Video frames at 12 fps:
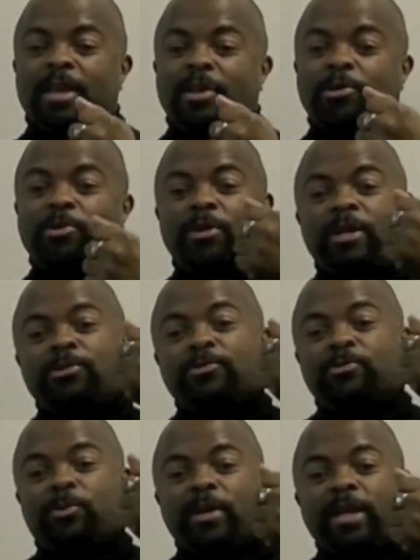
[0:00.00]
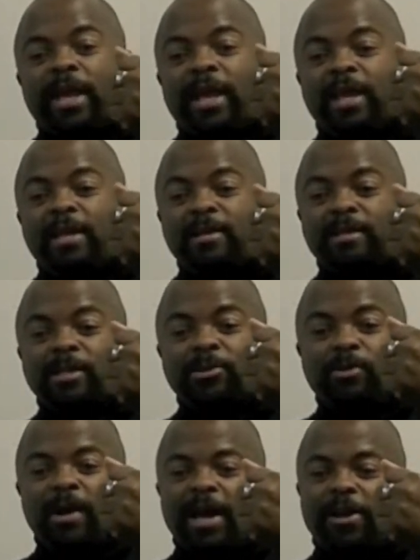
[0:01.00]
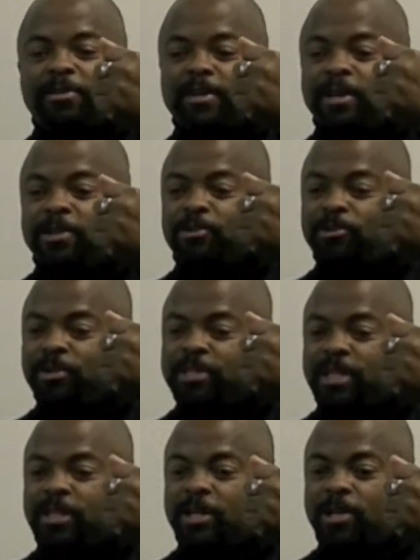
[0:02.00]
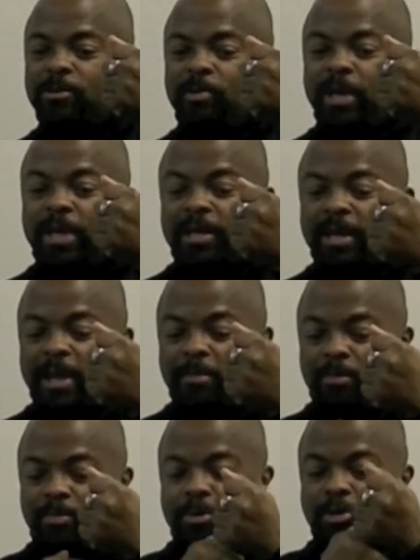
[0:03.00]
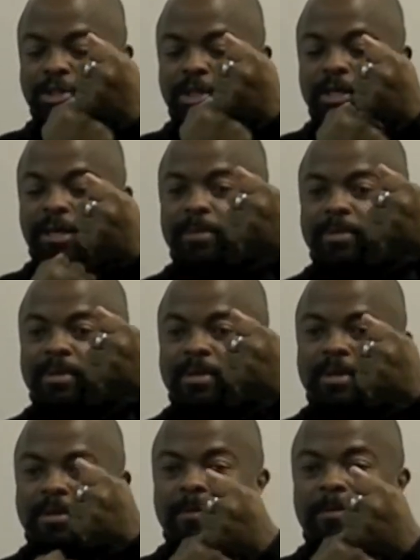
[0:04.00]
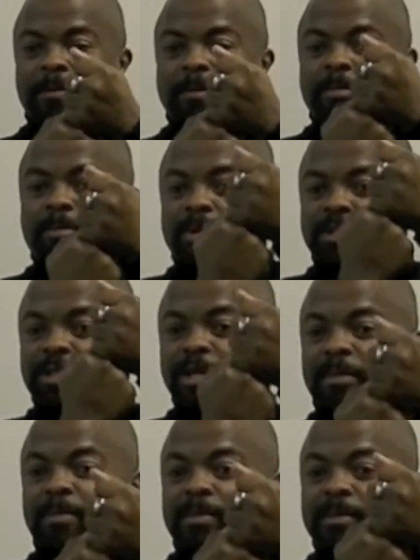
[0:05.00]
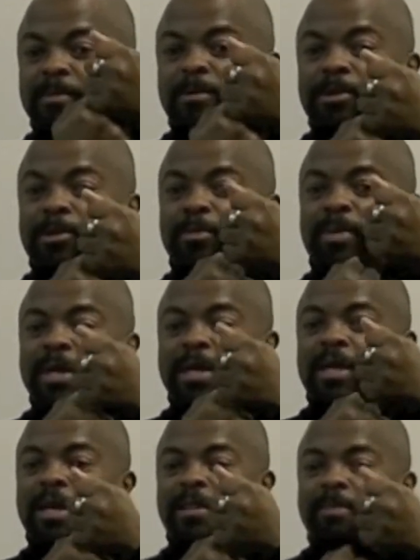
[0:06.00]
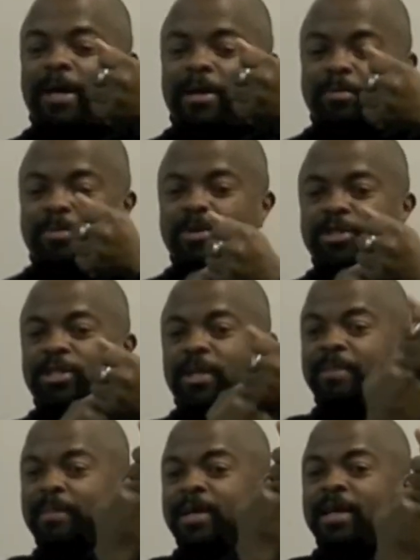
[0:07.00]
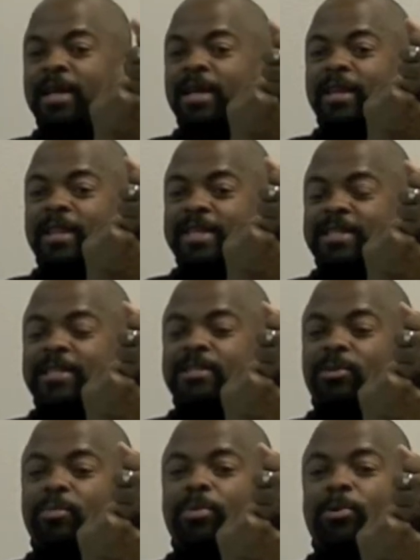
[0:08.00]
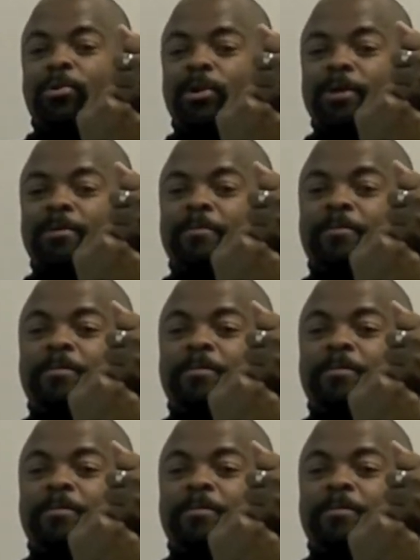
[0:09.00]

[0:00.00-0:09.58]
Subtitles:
You're going to use one hand a little higher than the other, and you're going to take the other hand and push it up. Push it up with your pinky at the bottom. Push up. And that's the support.